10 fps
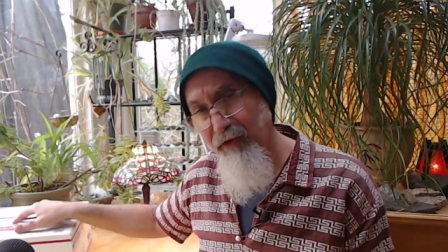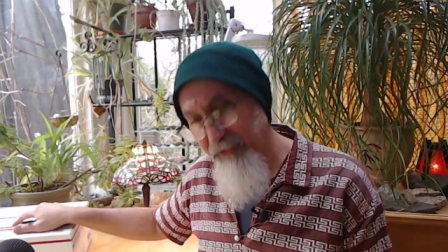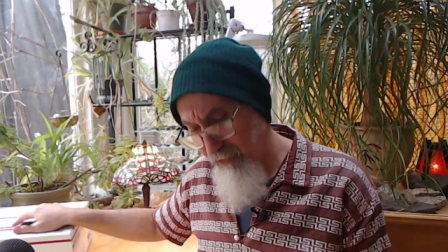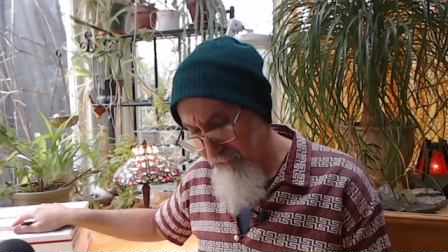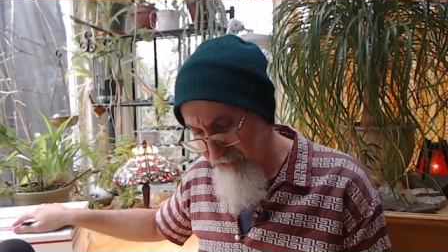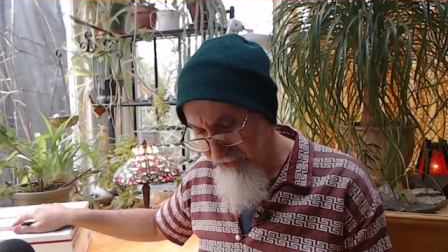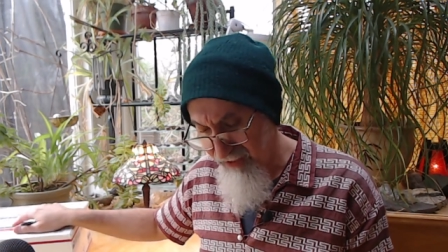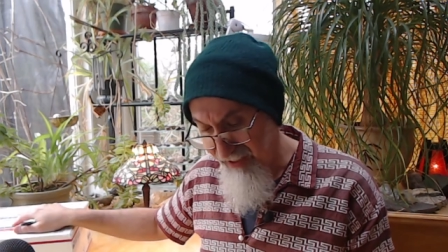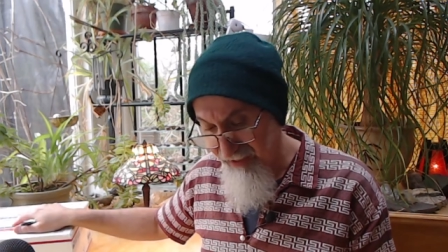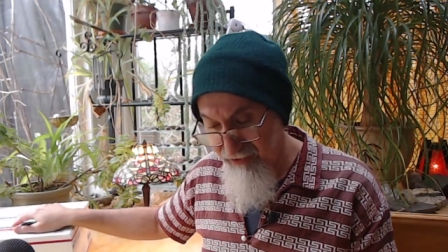dollars in
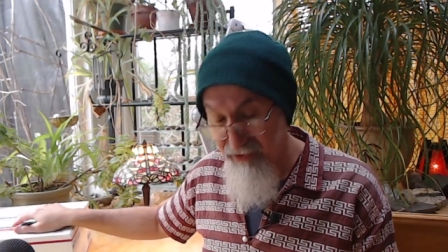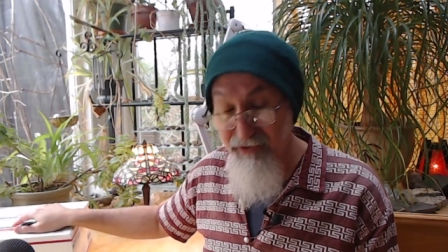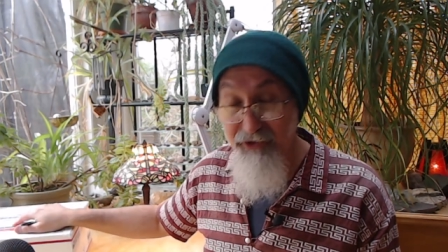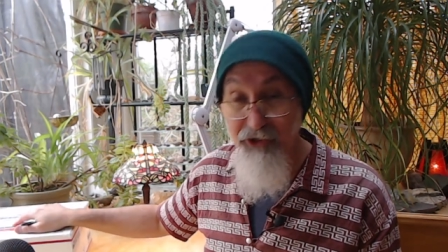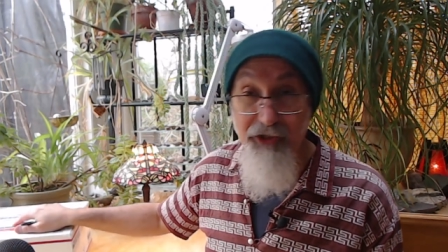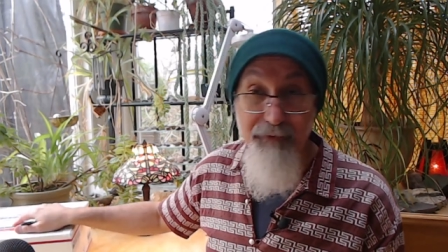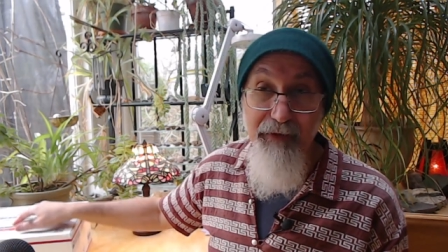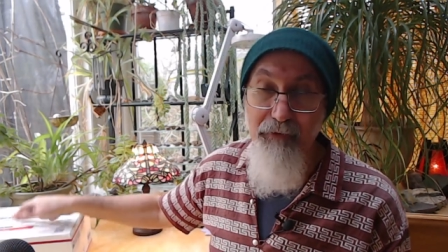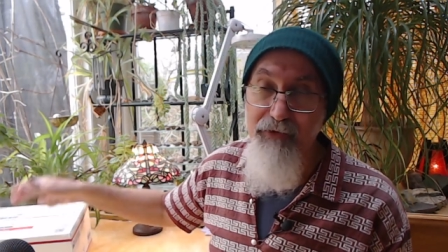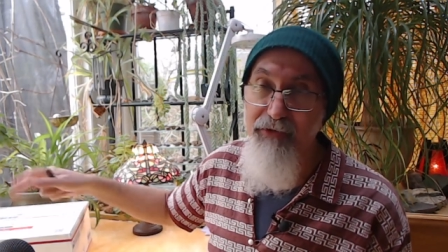taxes and the
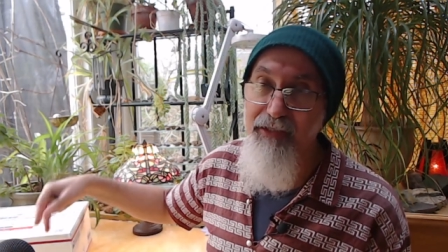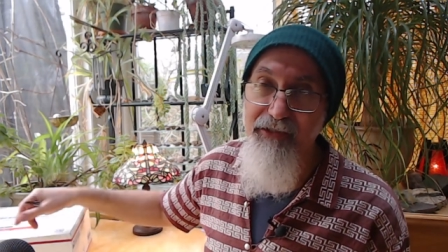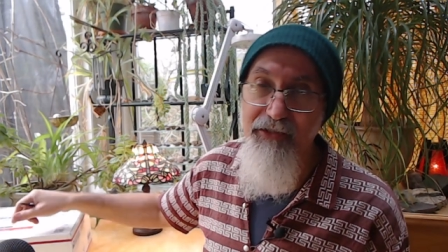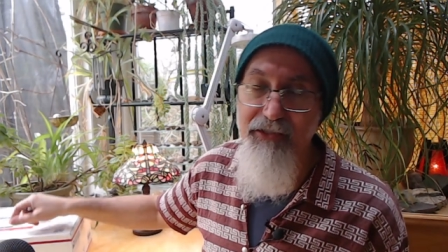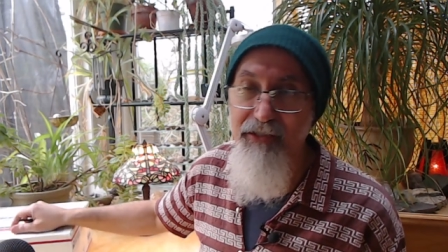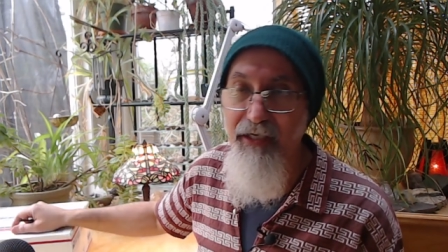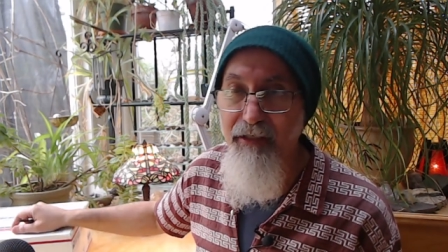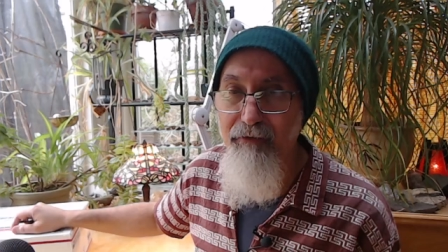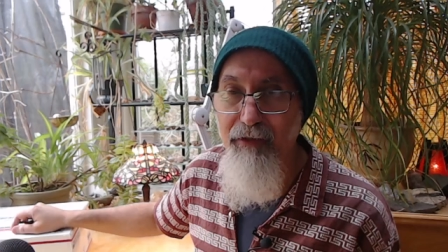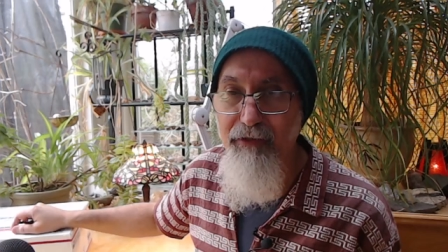shipping was
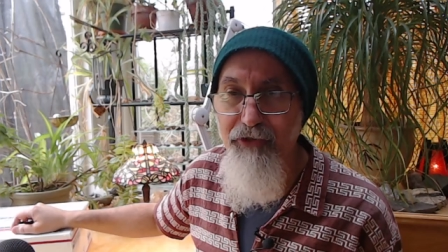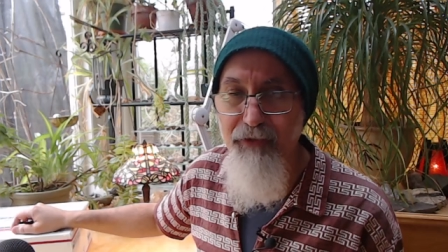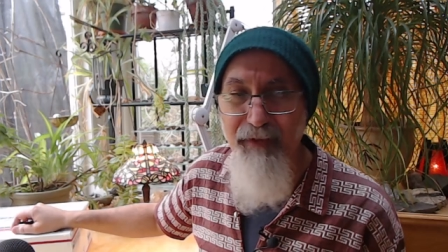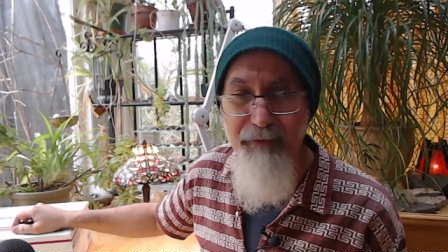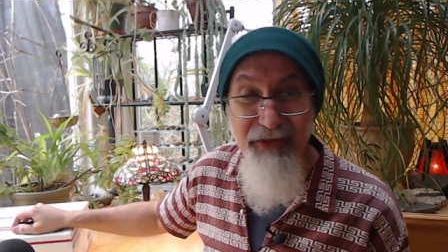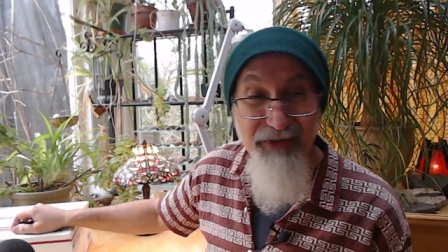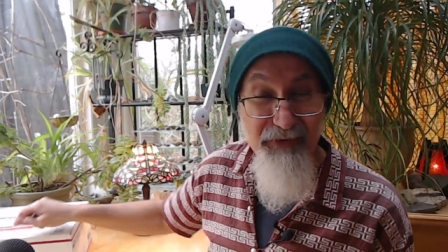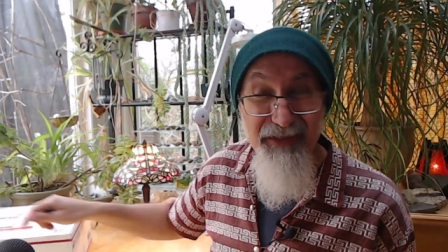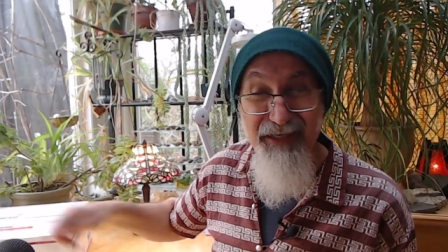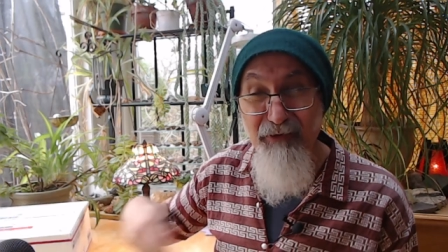insane right the shipping because
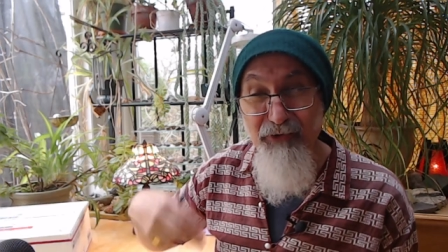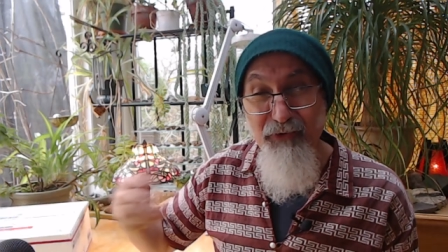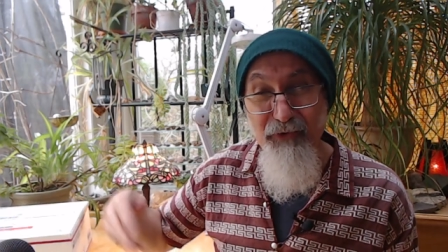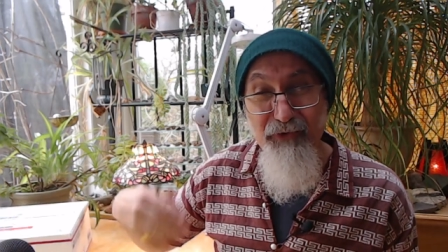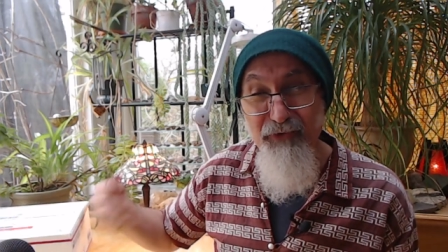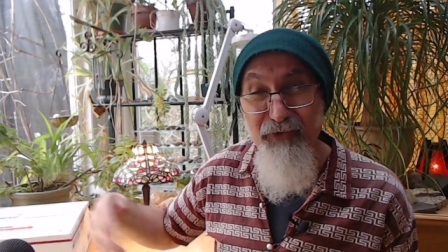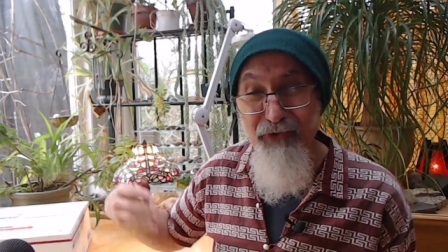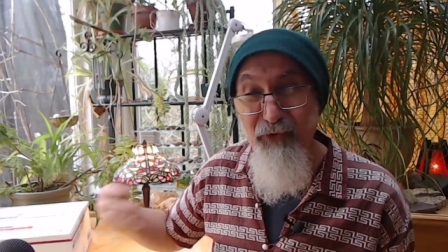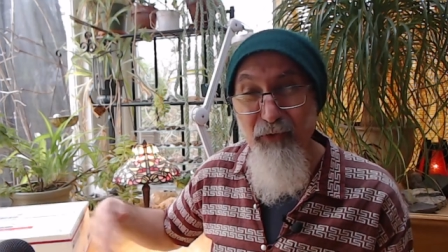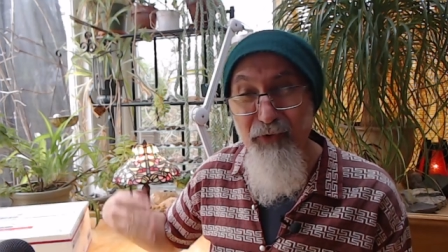the guy was going through
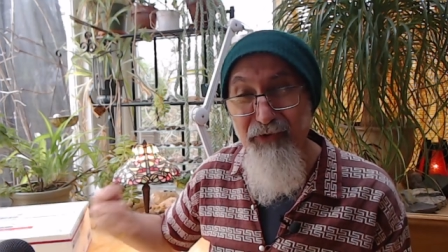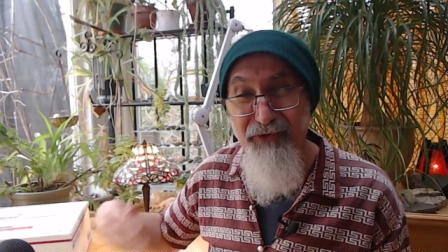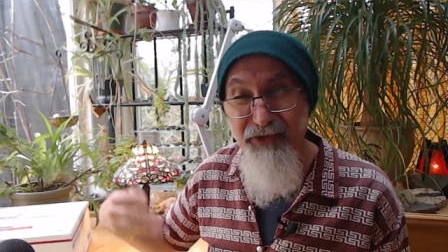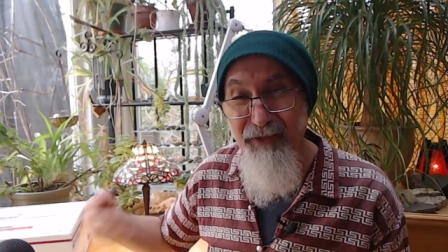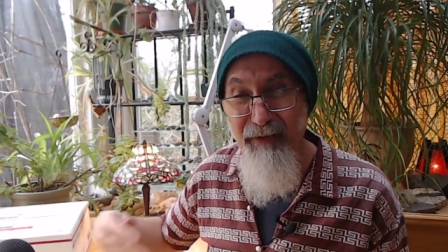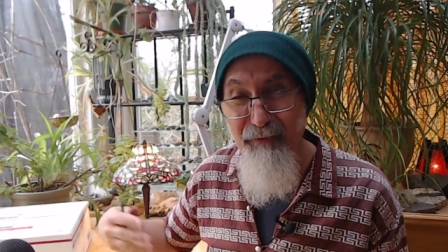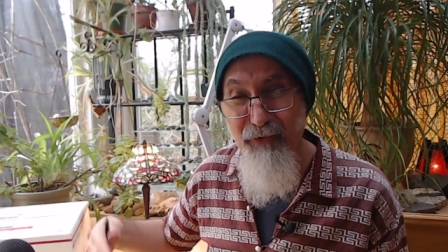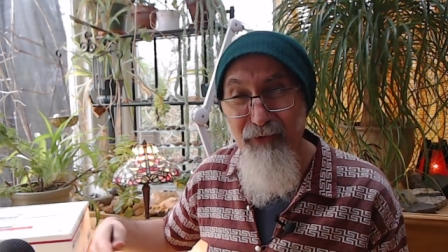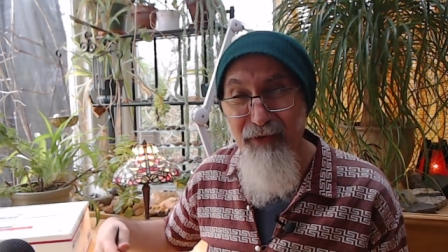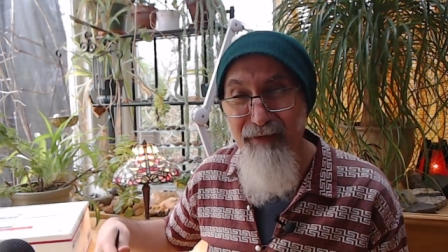global shipping
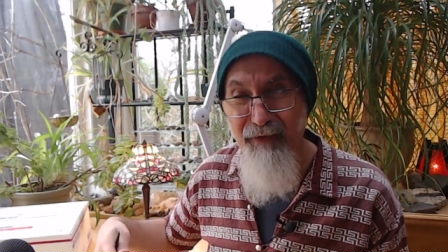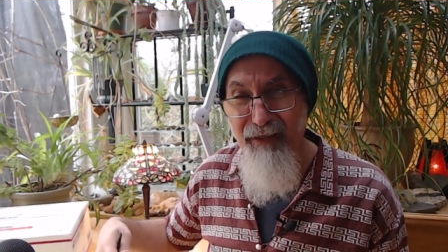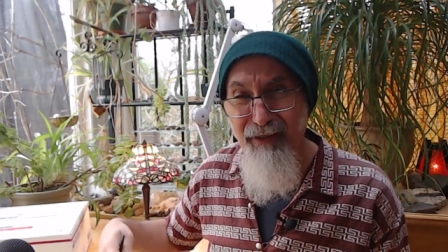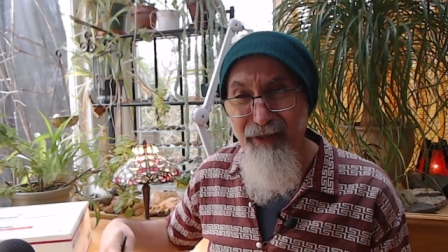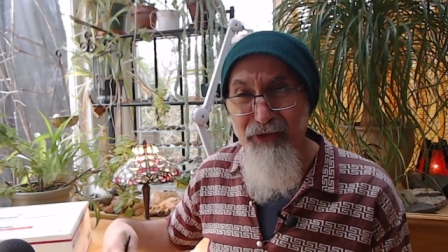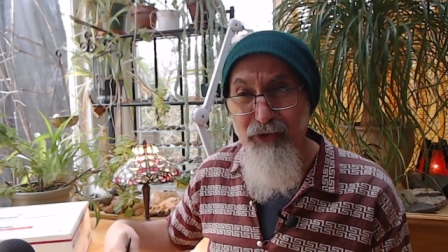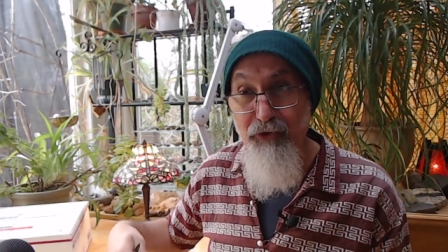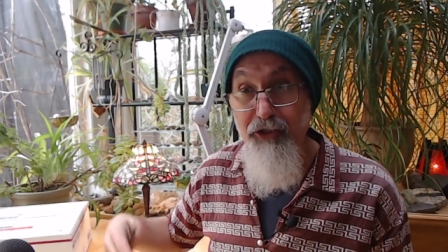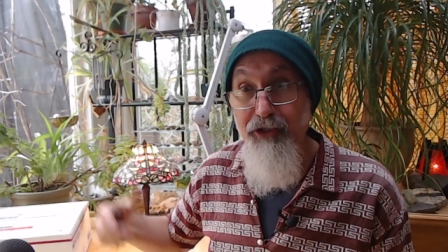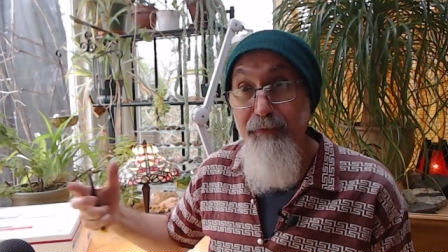program so the
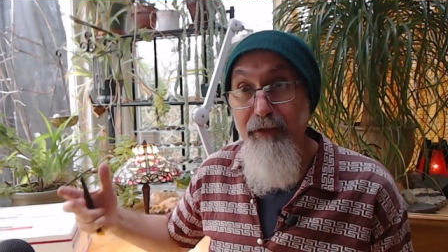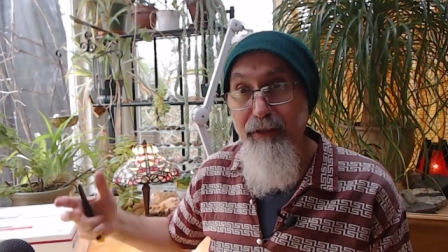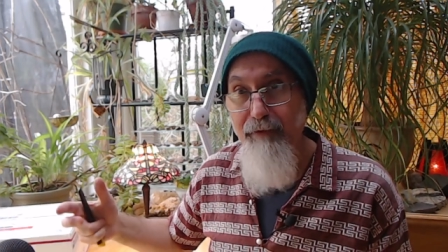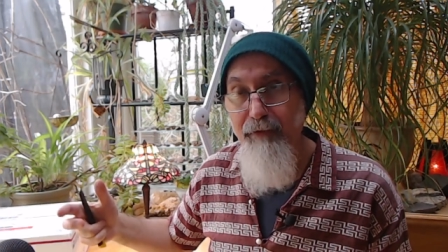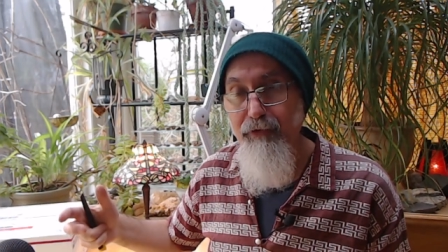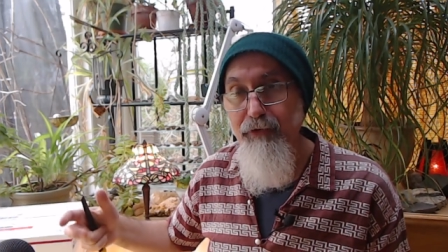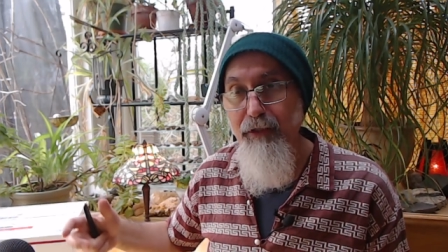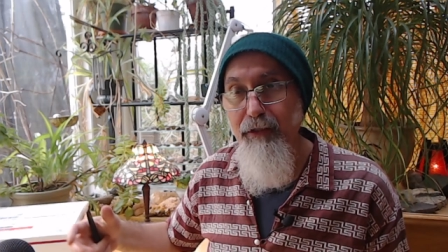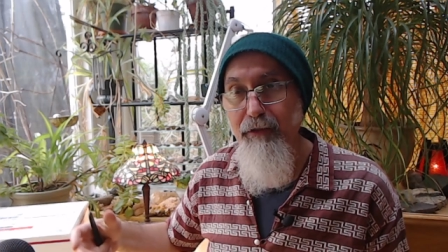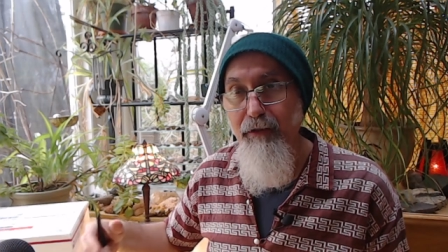shipping came out to
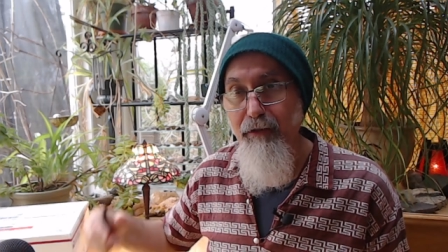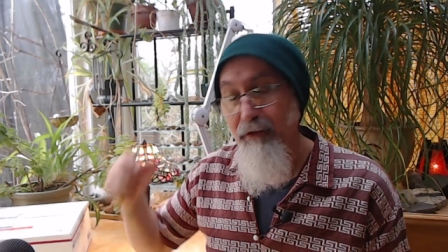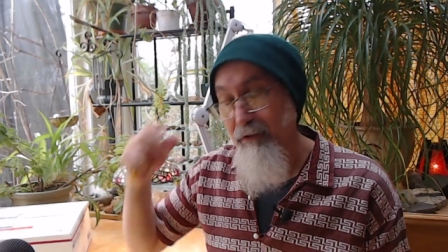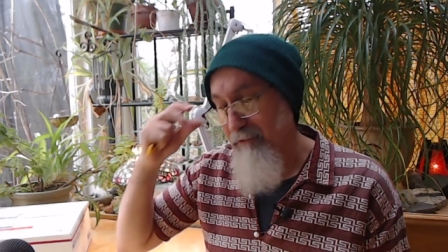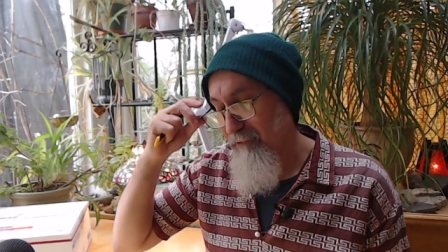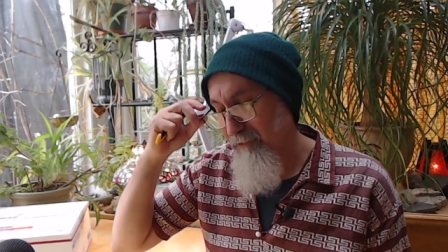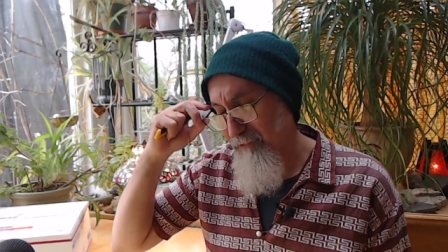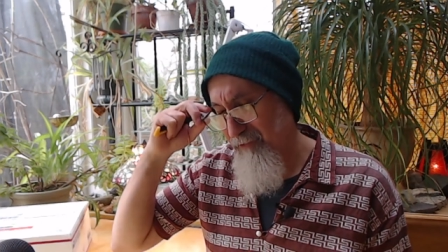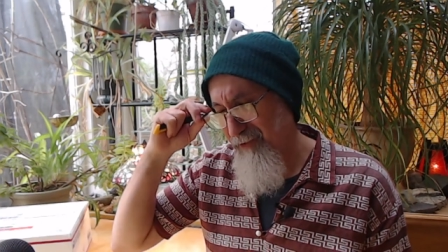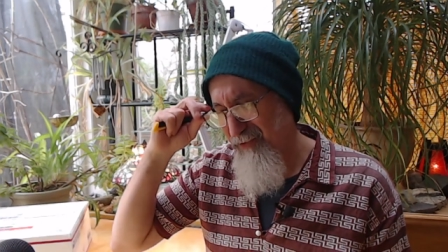like
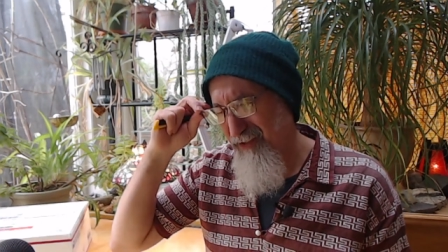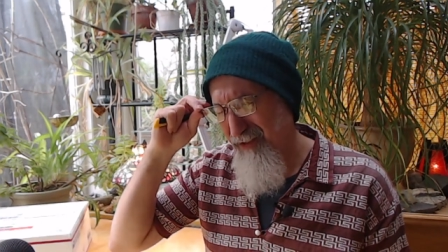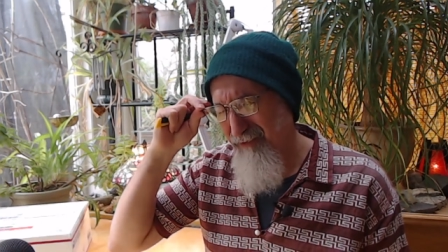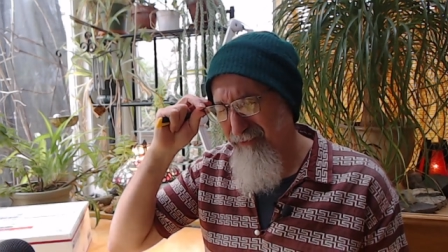it was like